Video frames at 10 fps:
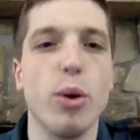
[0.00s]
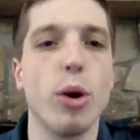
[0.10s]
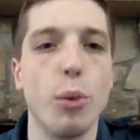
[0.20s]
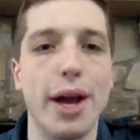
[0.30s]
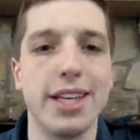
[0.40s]

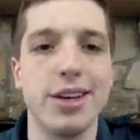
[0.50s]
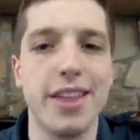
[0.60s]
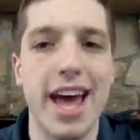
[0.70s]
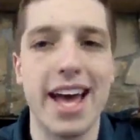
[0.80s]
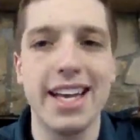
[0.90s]
or wait until
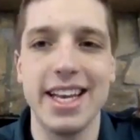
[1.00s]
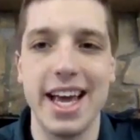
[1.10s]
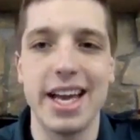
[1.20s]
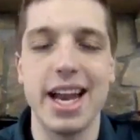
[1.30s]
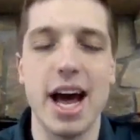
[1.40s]
the end
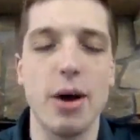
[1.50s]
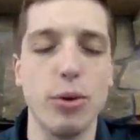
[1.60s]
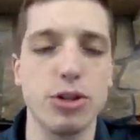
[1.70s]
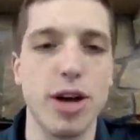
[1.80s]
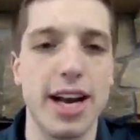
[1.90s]
and
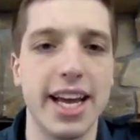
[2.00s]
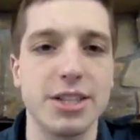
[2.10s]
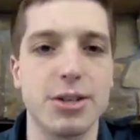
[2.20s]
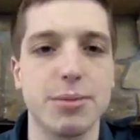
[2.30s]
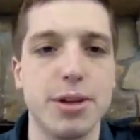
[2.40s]
we'll try to
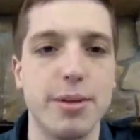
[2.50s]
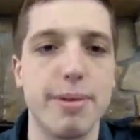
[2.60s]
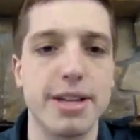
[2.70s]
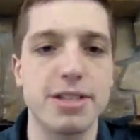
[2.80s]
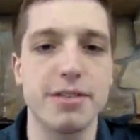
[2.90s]
answer them to the
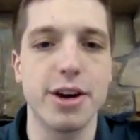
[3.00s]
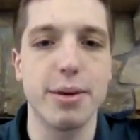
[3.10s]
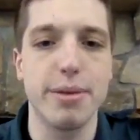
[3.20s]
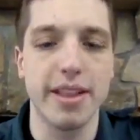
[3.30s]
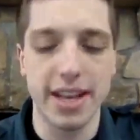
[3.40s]
best of our
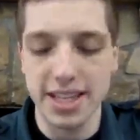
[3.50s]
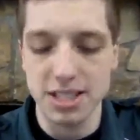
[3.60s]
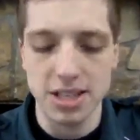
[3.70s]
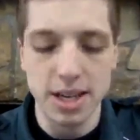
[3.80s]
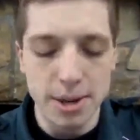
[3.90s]
abilities.